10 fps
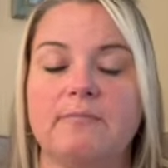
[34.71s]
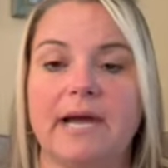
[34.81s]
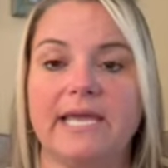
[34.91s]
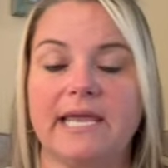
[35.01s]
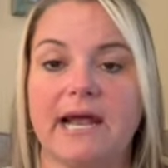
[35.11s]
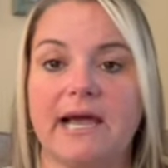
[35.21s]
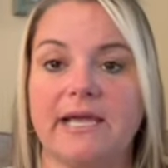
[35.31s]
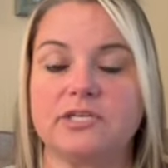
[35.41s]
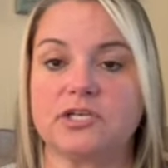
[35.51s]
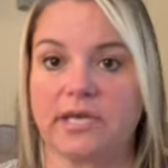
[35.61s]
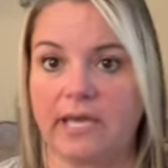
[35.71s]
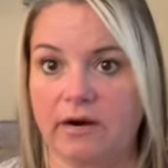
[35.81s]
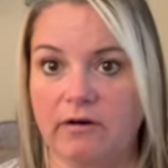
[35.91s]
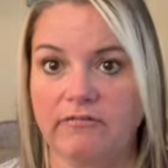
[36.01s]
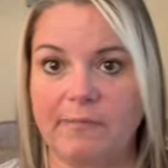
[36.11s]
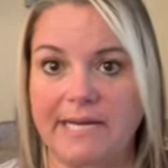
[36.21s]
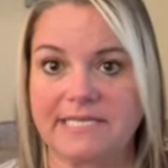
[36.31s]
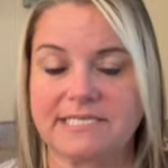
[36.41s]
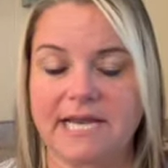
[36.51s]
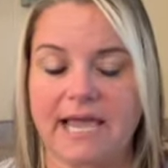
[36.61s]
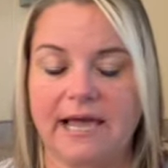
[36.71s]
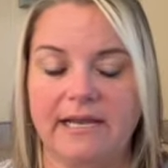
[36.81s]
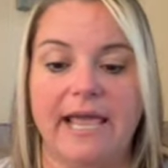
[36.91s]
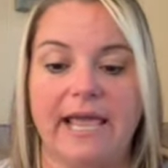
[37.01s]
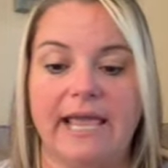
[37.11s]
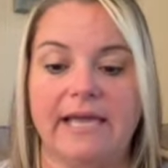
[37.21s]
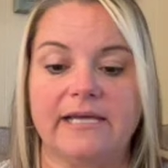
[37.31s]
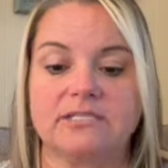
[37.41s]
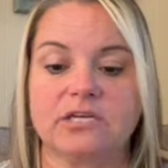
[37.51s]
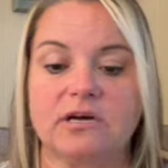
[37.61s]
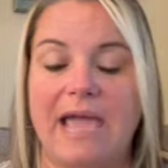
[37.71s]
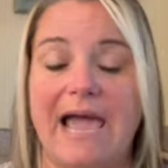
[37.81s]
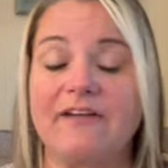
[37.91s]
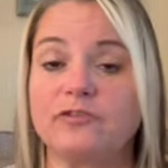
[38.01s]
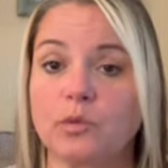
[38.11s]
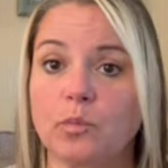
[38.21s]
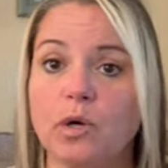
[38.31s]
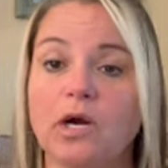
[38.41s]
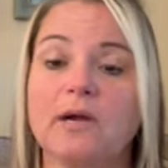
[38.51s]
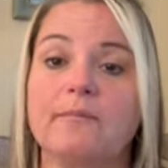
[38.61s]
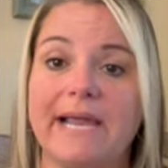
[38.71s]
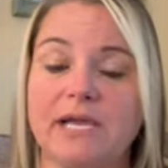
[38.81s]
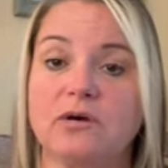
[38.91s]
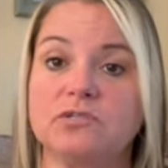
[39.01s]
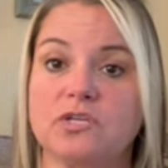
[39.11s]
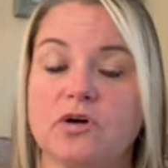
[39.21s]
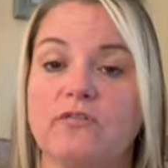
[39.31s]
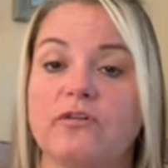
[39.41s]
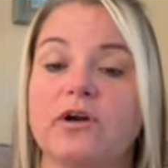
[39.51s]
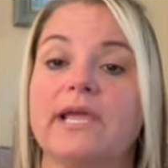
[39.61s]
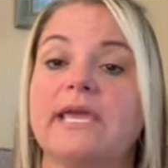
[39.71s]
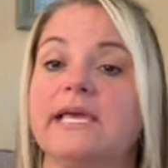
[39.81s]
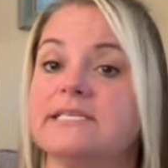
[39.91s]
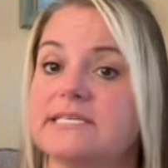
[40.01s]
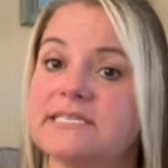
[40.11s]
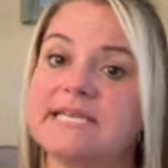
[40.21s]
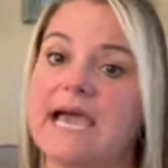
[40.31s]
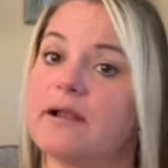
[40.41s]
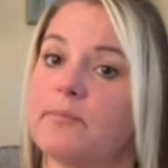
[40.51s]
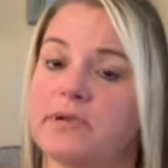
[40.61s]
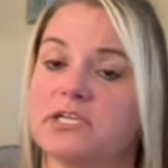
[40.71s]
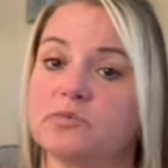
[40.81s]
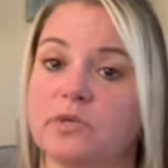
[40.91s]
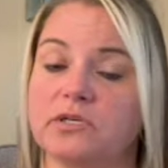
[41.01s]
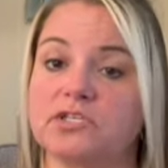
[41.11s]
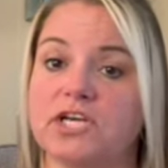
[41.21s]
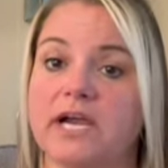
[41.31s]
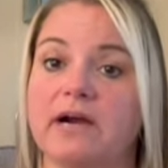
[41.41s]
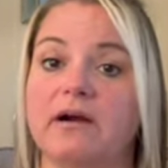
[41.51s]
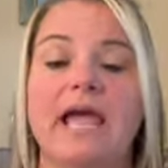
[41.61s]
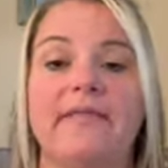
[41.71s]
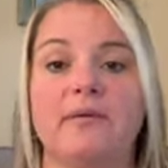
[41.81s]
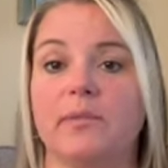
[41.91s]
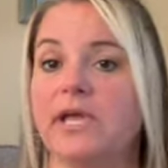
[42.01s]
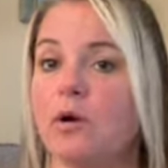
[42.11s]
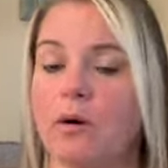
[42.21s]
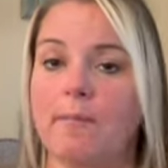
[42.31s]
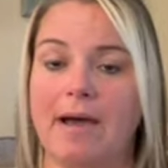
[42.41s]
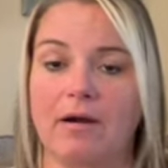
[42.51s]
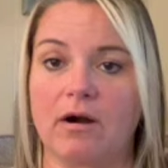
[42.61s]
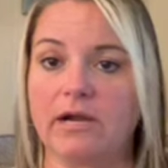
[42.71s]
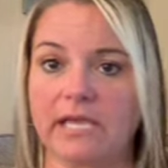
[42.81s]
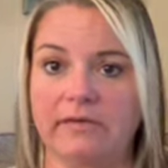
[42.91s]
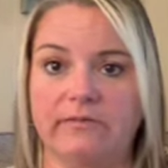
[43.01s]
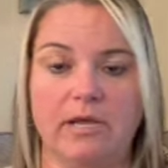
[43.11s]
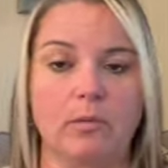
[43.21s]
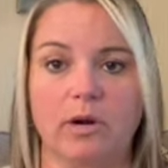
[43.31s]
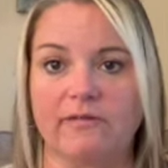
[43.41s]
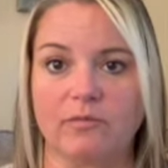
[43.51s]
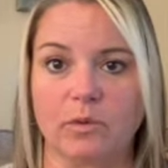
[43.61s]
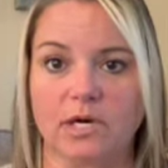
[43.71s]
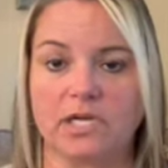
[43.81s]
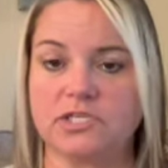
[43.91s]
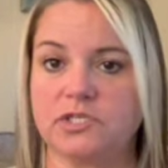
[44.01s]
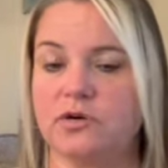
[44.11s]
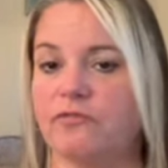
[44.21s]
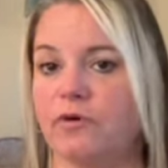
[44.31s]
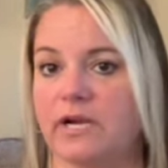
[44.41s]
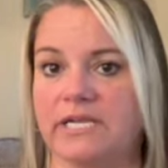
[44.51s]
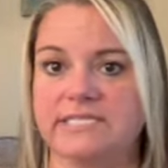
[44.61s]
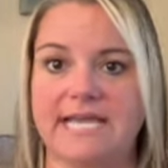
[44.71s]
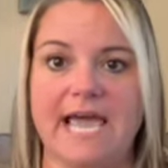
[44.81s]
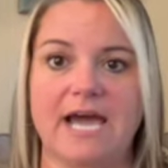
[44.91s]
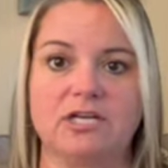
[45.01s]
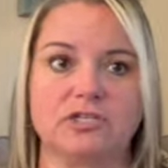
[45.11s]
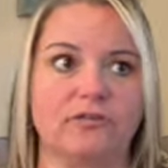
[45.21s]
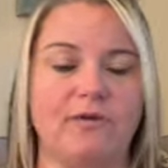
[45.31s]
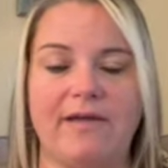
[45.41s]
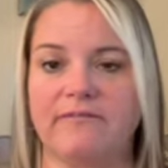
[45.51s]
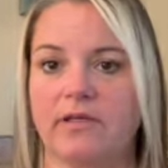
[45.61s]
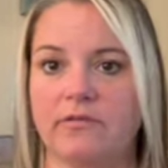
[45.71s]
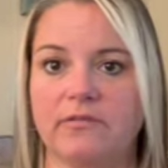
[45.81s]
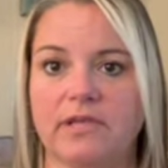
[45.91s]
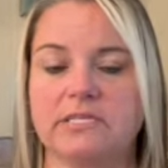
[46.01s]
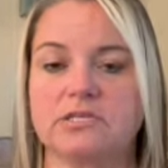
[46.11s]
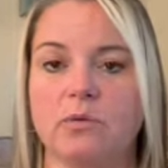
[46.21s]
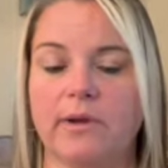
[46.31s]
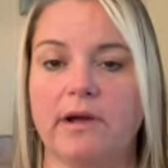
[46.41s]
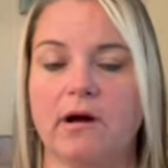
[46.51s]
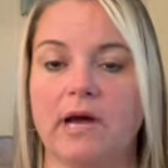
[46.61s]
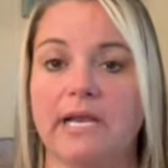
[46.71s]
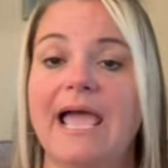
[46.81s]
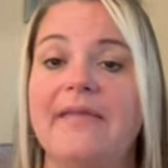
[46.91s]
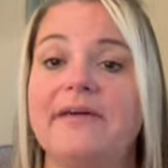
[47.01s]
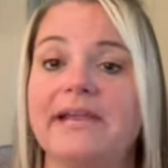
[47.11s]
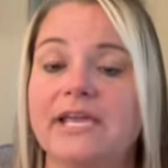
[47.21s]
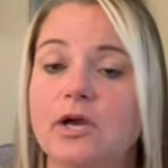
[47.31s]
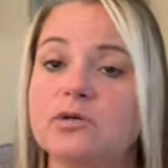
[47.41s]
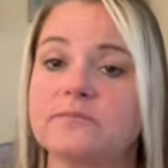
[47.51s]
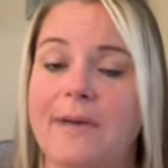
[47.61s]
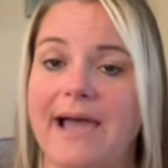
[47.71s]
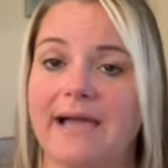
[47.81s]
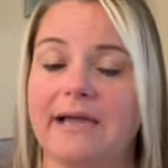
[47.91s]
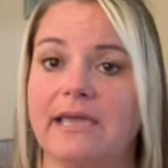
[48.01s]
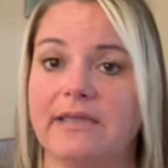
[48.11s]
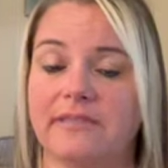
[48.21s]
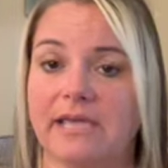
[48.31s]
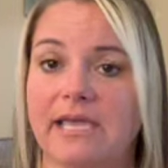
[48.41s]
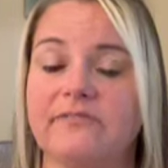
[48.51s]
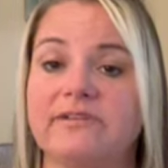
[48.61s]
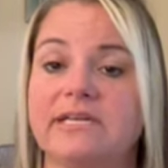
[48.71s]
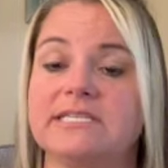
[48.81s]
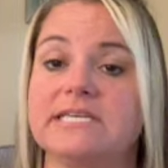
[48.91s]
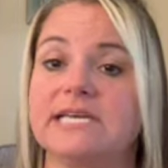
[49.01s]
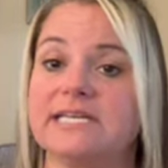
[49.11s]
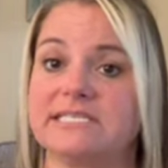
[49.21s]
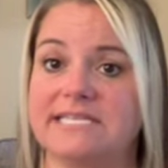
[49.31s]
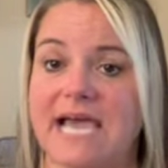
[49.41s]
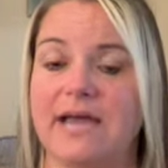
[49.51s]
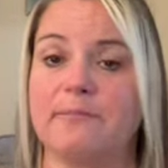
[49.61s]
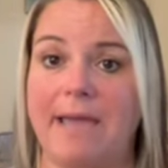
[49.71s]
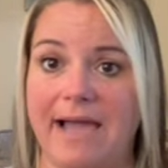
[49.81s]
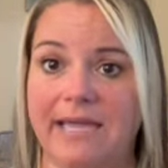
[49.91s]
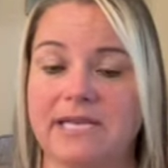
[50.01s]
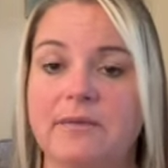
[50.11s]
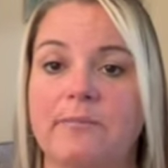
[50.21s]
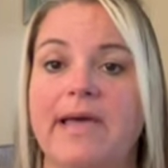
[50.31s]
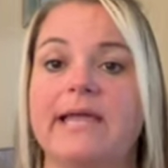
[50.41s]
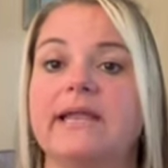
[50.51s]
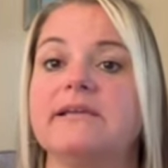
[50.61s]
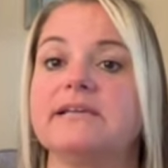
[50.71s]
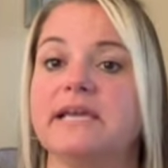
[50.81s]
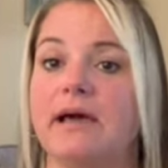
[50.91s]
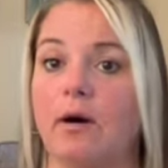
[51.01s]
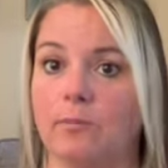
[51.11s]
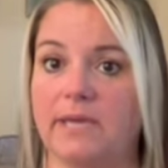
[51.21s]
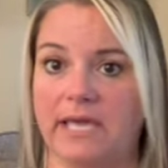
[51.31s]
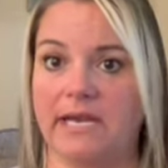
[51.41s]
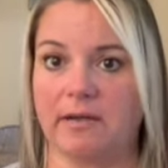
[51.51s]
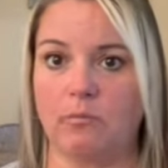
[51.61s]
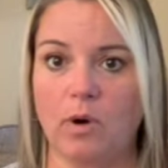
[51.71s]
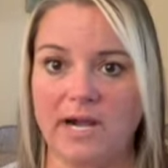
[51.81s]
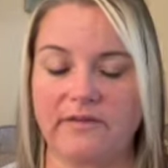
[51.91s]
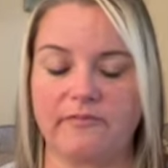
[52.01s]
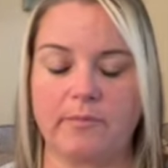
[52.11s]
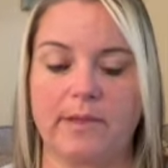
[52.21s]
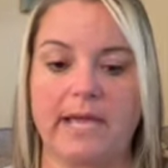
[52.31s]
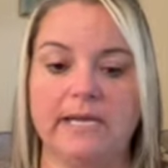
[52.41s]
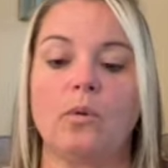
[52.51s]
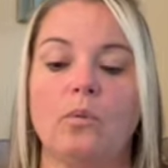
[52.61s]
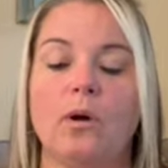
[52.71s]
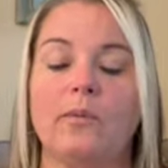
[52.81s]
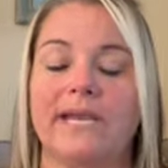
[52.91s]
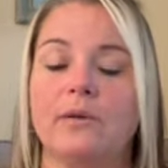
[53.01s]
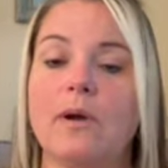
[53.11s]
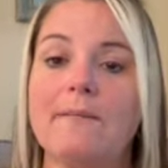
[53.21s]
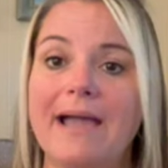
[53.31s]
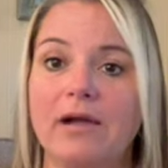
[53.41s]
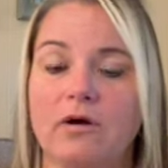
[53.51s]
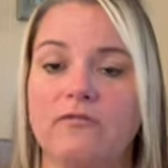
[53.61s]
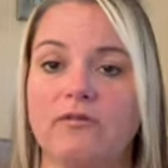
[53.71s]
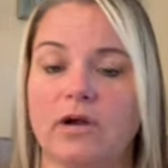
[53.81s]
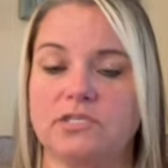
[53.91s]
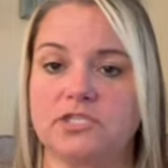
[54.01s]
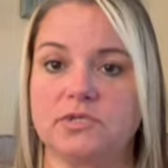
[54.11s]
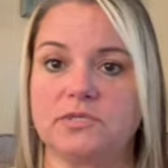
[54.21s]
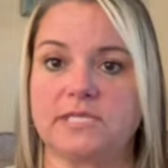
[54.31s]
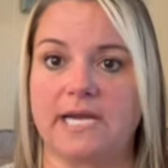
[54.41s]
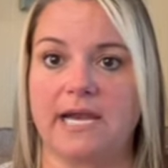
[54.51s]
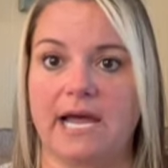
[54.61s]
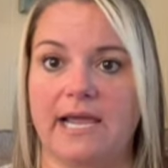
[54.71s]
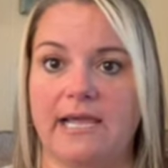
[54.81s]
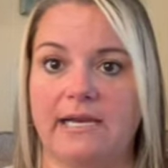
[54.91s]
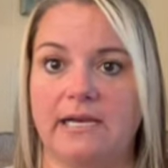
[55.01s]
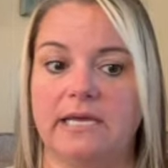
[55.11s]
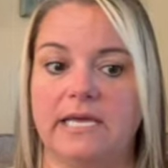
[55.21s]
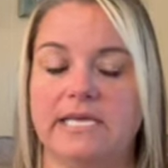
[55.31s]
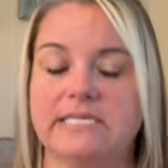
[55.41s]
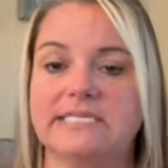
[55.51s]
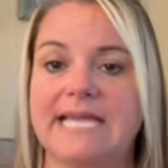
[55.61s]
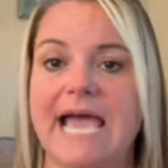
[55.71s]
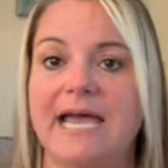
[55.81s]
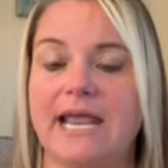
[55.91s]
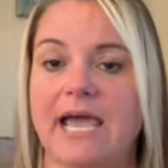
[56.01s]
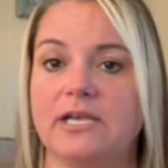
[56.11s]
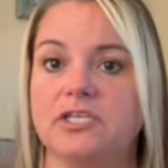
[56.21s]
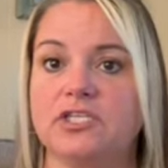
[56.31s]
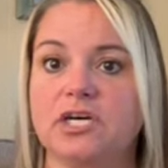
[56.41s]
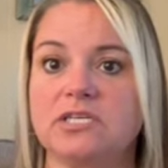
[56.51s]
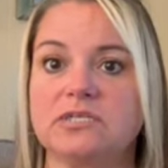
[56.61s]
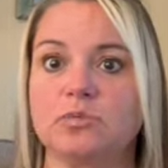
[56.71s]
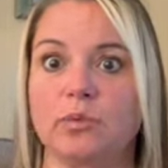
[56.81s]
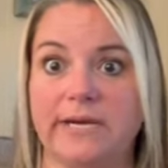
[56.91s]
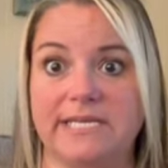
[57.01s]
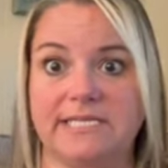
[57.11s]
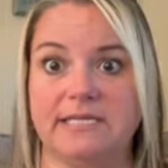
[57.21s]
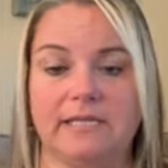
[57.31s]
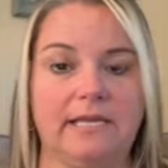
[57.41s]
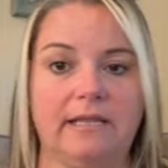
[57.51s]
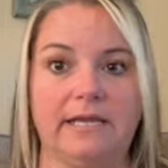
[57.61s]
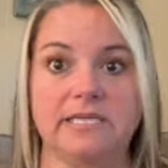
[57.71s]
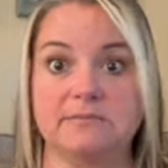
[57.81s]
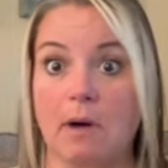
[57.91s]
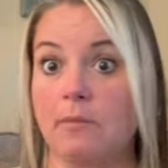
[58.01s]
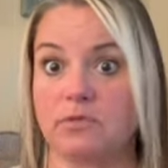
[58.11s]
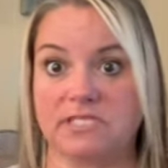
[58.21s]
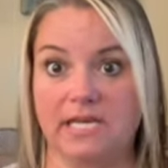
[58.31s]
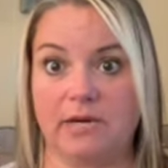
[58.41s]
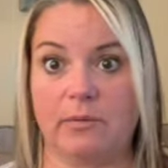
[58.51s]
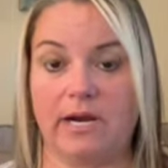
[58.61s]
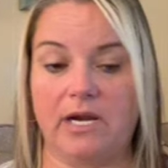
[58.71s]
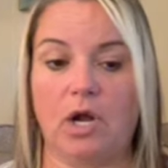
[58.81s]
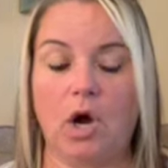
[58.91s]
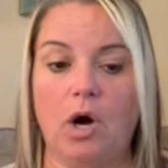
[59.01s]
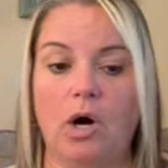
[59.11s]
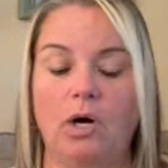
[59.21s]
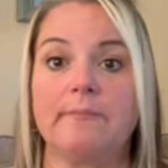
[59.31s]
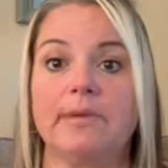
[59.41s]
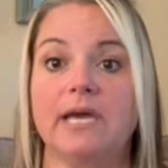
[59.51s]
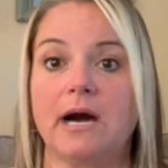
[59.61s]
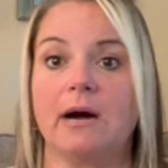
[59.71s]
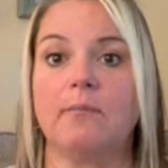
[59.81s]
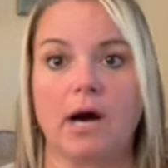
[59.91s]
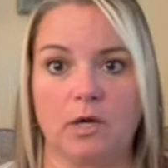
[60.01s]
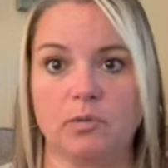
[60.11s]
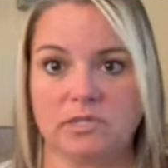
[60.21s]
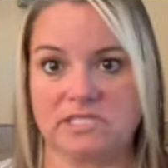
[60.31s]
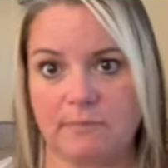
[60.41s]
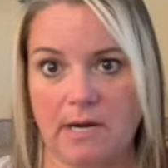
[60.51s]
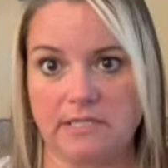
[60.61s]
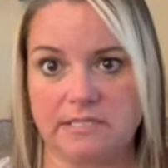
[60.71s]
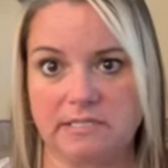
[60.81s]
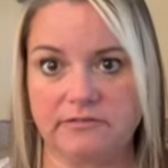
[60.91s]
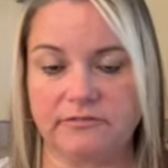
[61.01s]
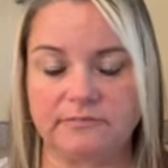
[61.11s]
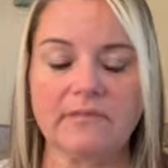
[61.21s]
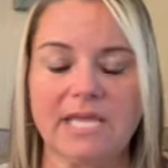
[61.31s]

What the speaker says: Mike and I took care of Mike's dad, and after work, Mike goes over, he gets his dad up in his wheelchair, and then we go about our evening, whatever we're going to do, if we're going to dash or if we have other things going on. And then he goes back in the evening to get his dad back into bed and to help get him ready for bed. Well, when he went back over on Tuesday night, his dad had just recently, like his mom was getting ready to call, become unresponsive.